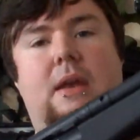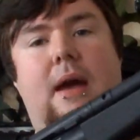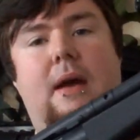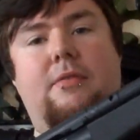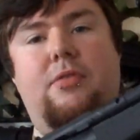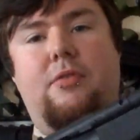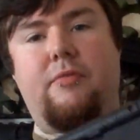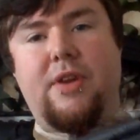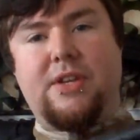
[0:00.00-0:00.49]

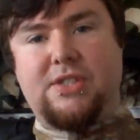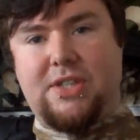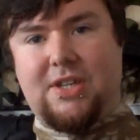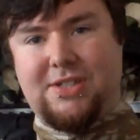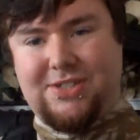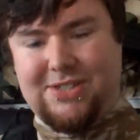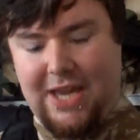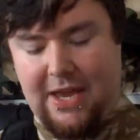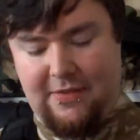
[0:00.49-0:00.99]
Now, the
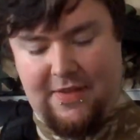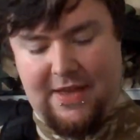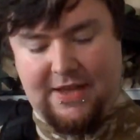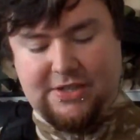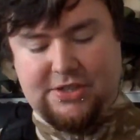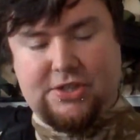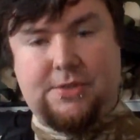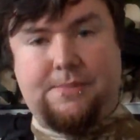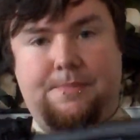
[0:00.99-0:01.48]
reason I say
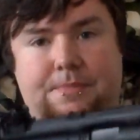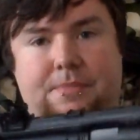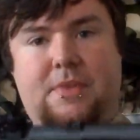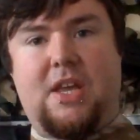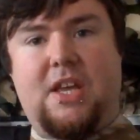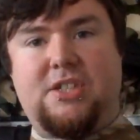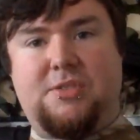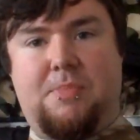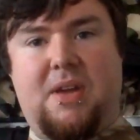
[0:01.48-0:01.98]
this
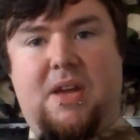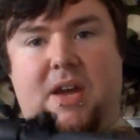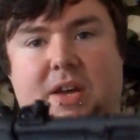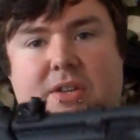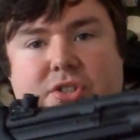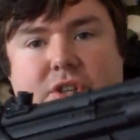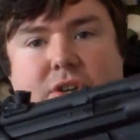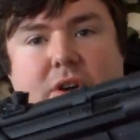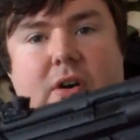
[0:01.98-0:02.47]
is
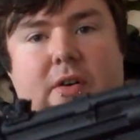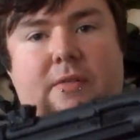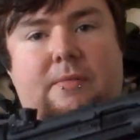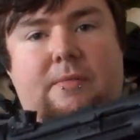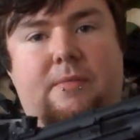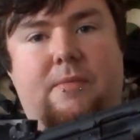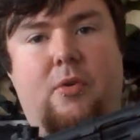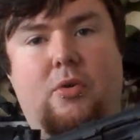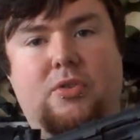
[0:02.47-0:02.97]
because you've
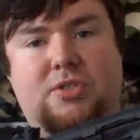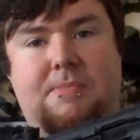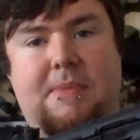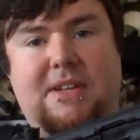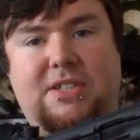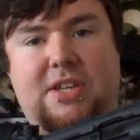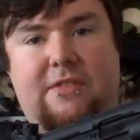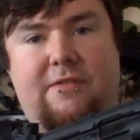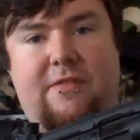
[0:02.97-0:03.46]
got
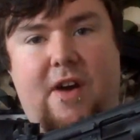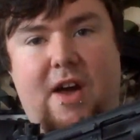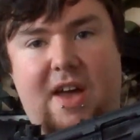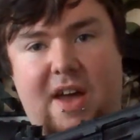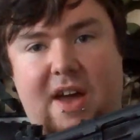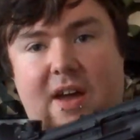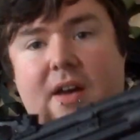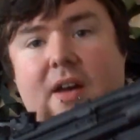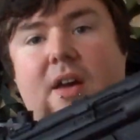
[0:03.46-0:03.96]
automatic
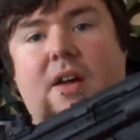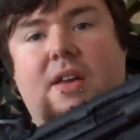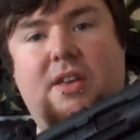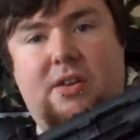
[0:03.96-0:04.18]
fire,